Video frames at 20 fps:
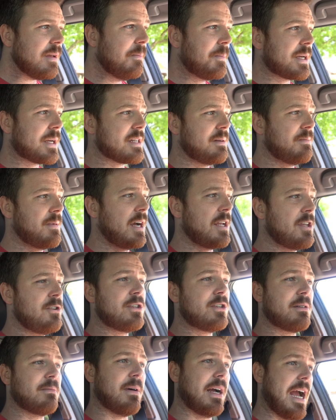because I'm not
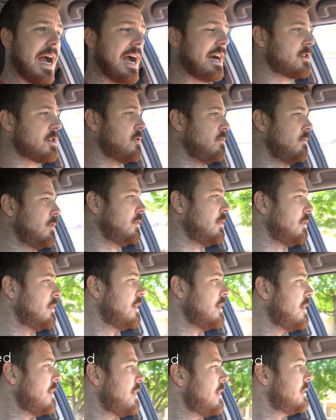using my actual.
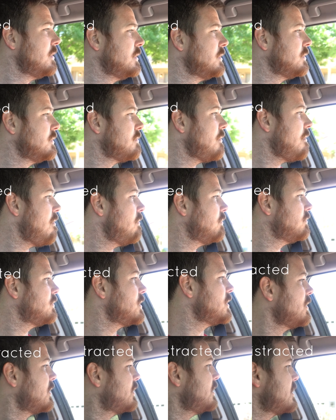
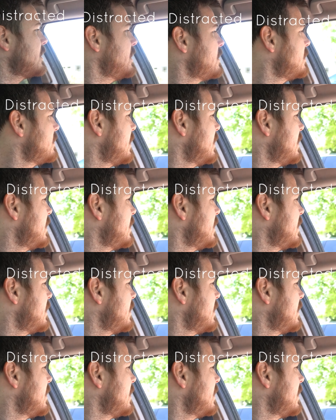Oh, look, these guys